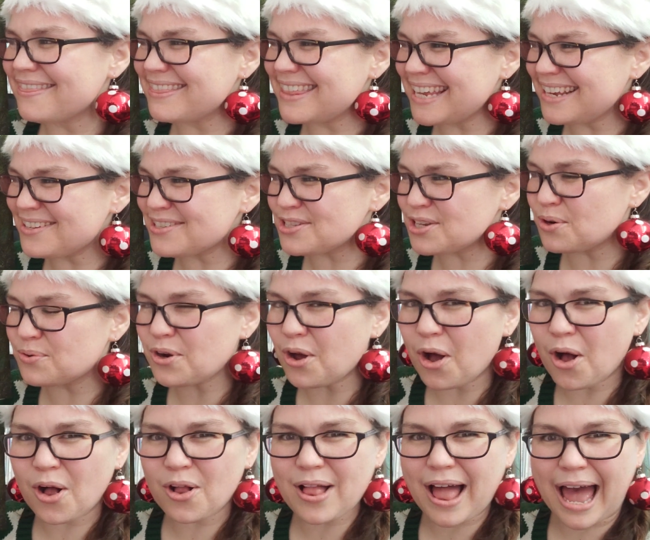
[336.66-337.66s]
Things don't
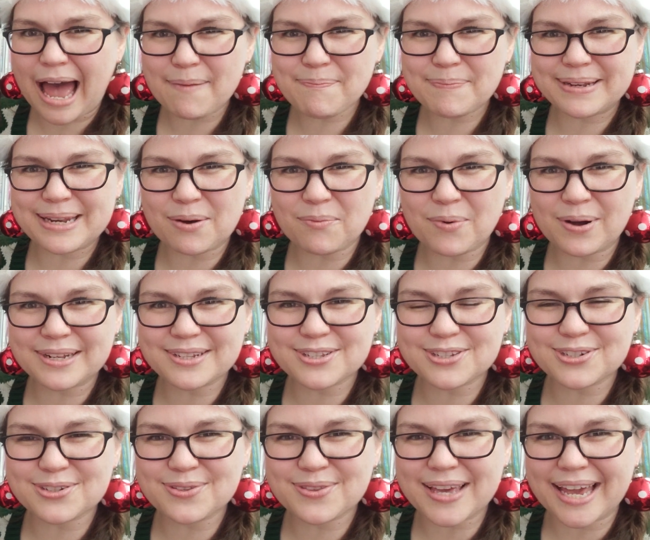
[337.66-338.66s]
all happen at once,
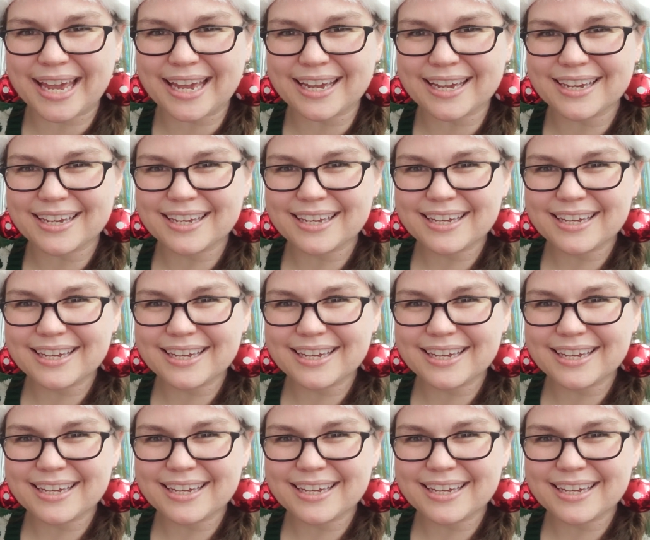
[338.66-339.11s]
do they?